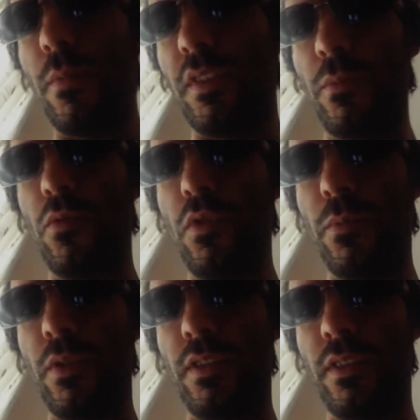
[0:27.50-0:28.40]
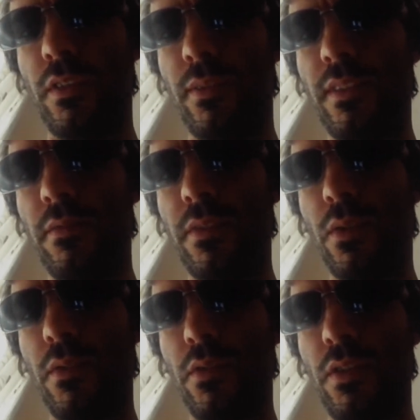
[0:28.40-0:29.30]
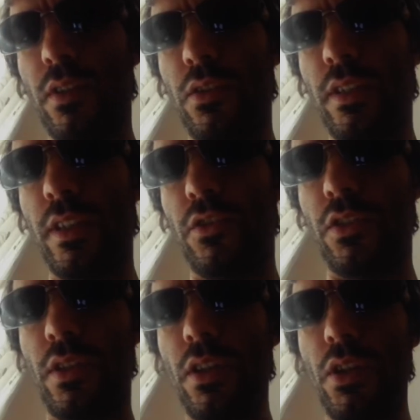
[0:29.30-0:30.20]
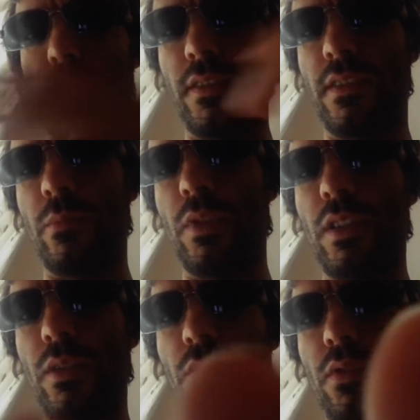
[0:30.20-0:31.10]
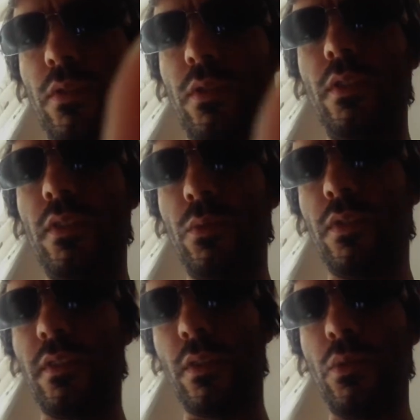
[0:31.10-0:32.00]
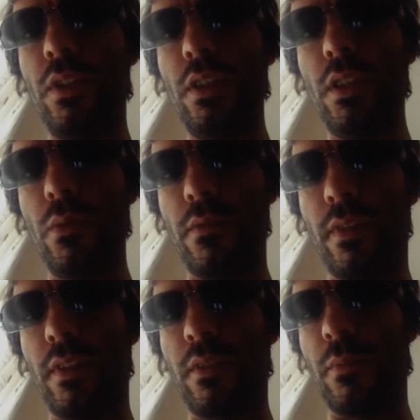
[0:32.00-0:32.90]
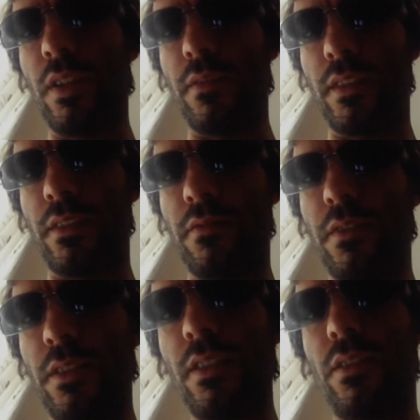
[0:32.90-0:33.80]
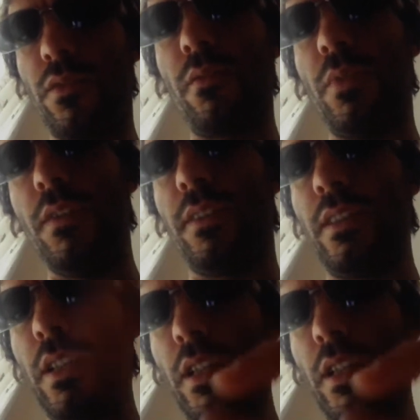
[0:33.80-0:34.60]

But the people important that still fare even regular diaci. Assemble, nanto, so that this was a solid fact and breakfast. The fintenes, you believe it.